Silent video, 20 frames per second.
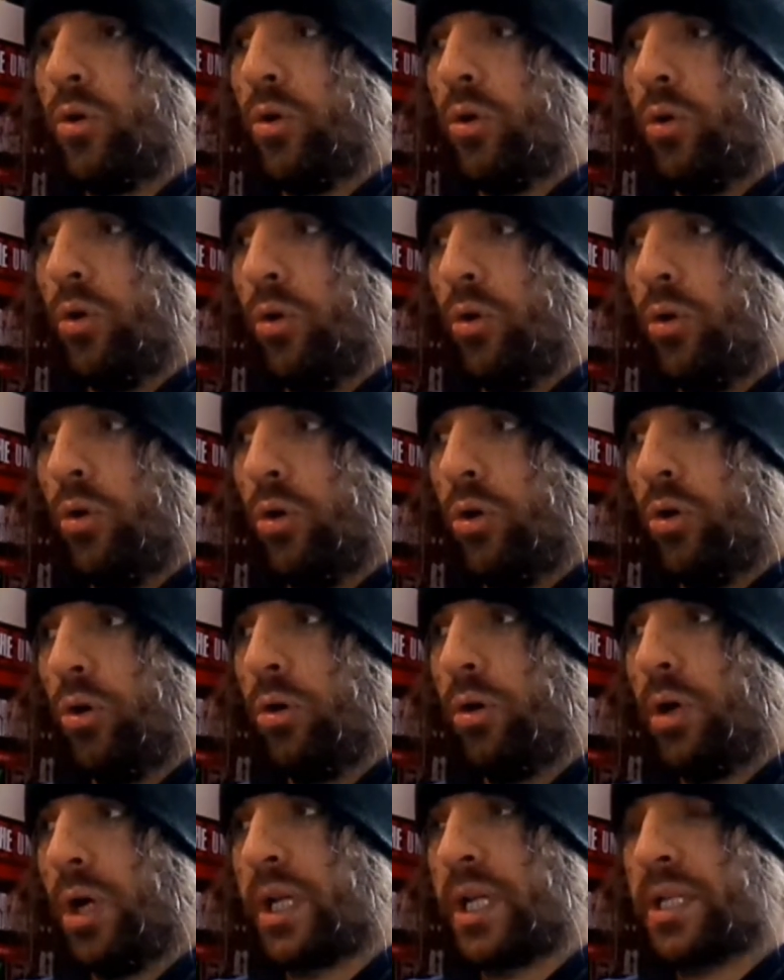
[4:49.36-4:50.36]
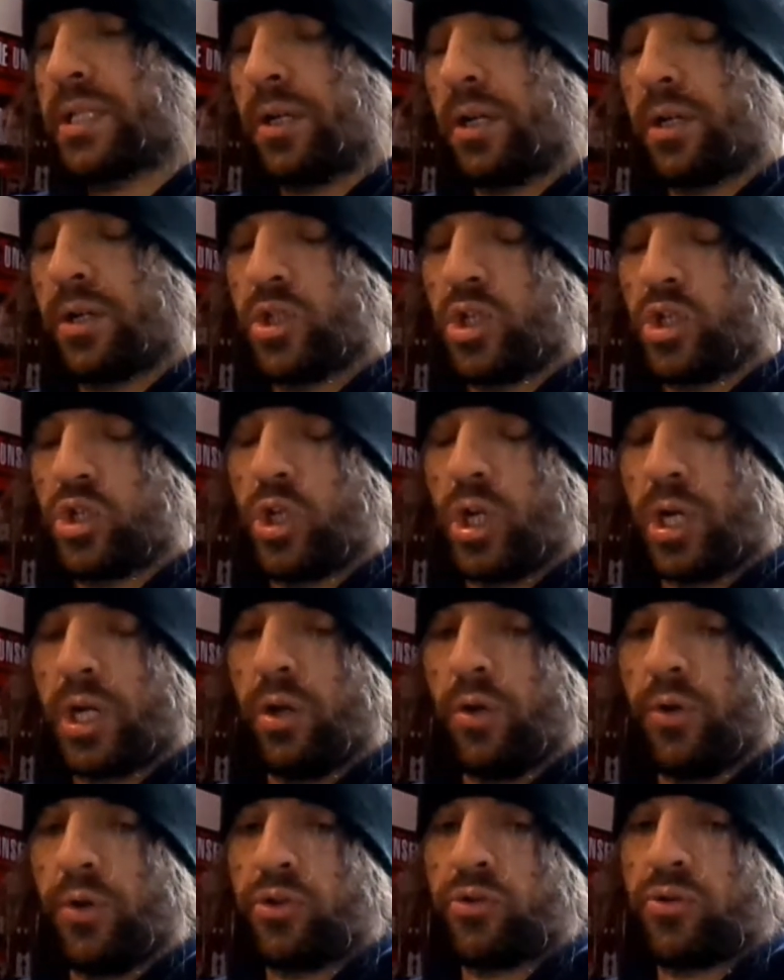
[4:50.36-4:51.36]
Or I guess I could just chuck
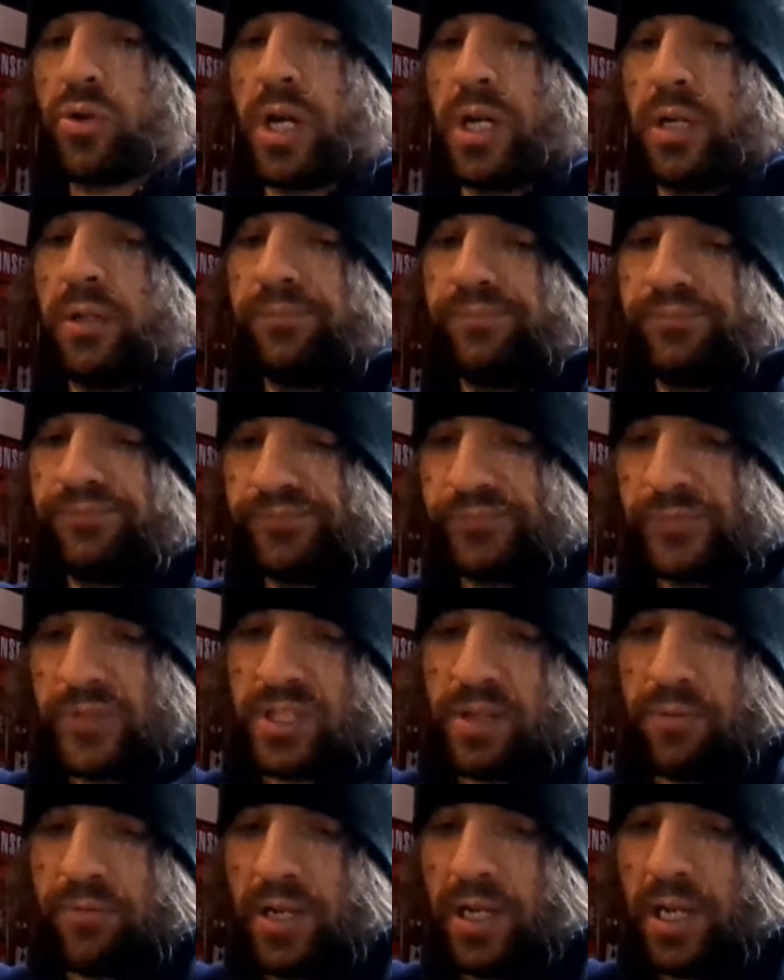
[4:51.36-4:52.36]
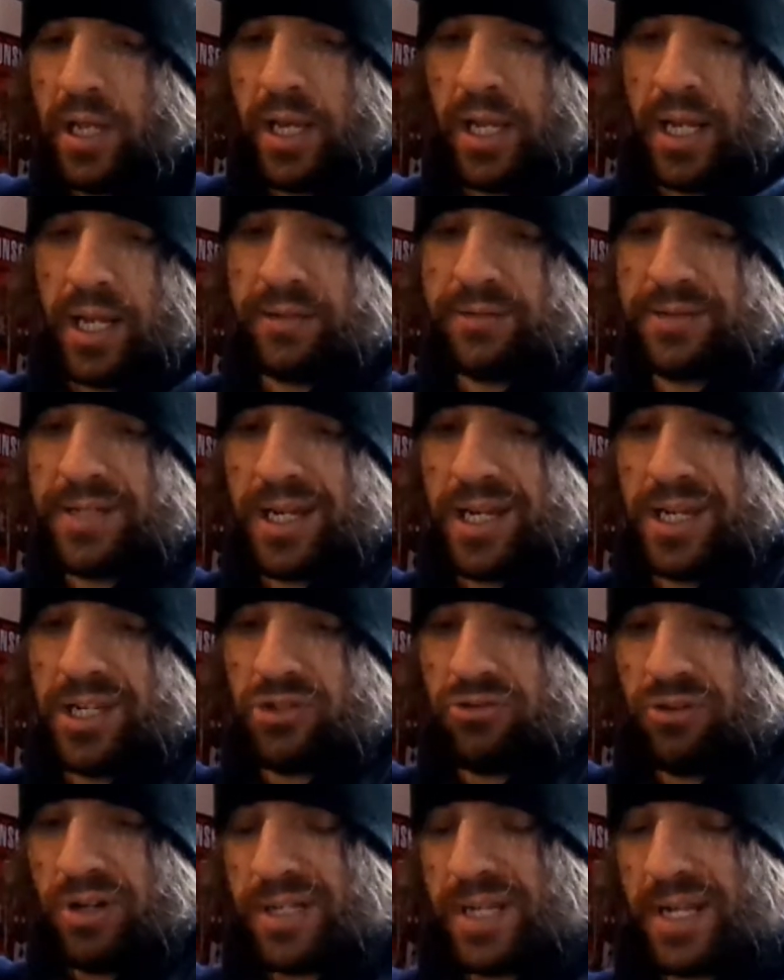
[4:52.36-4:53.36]
it on the train, something like that, and take it
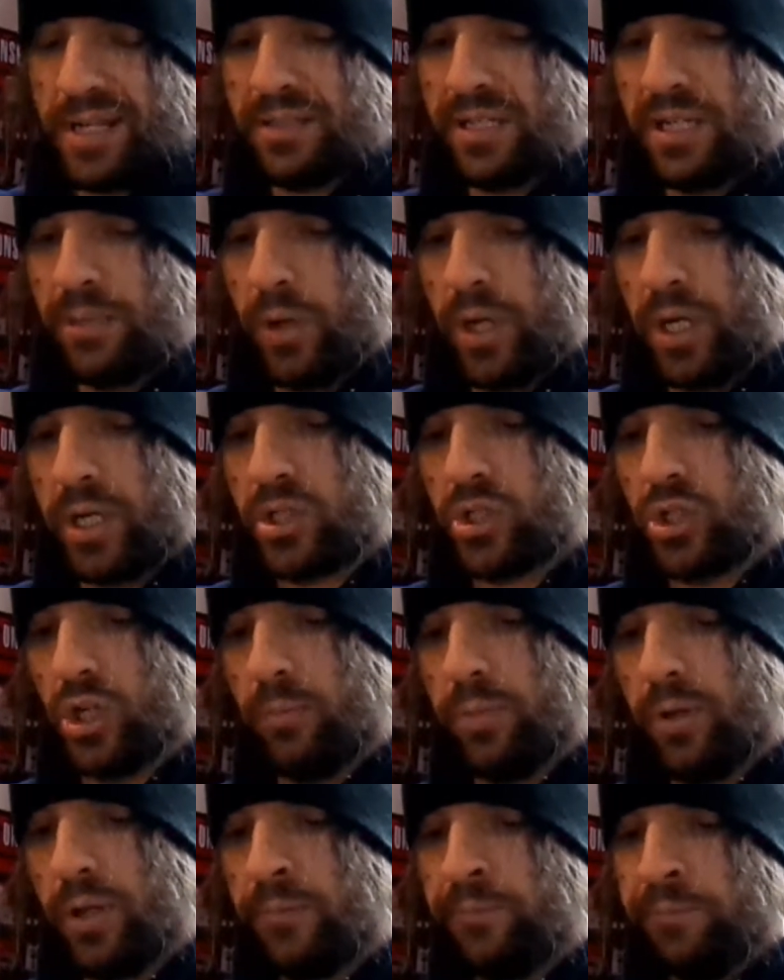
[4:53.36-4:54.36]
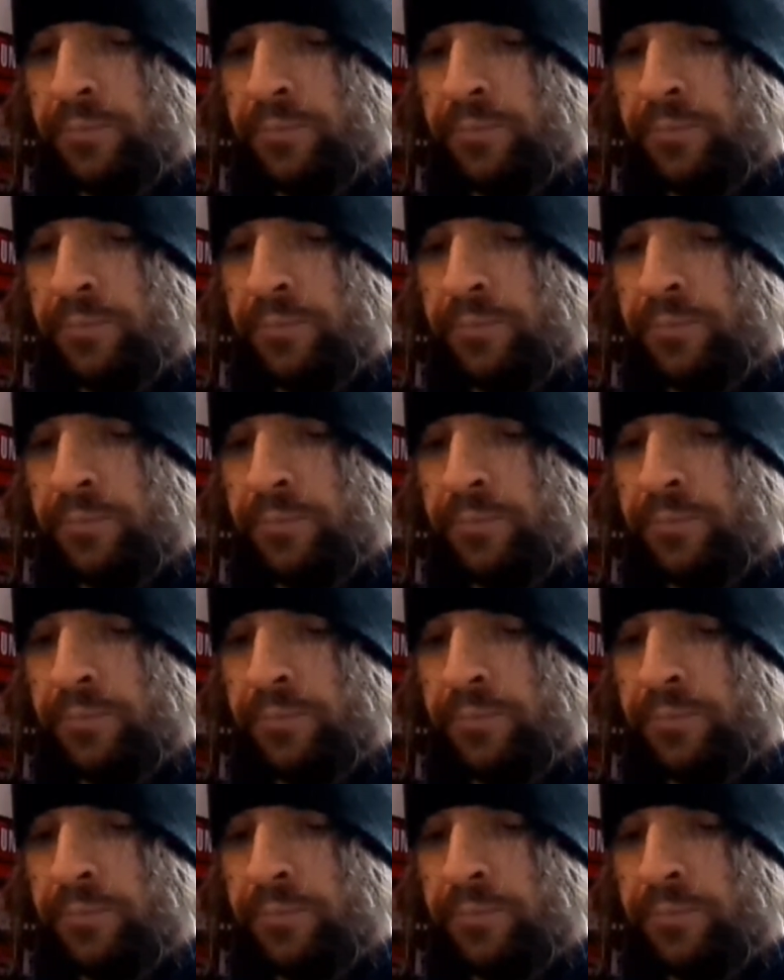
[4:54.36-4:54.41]
straight down to the bike shop.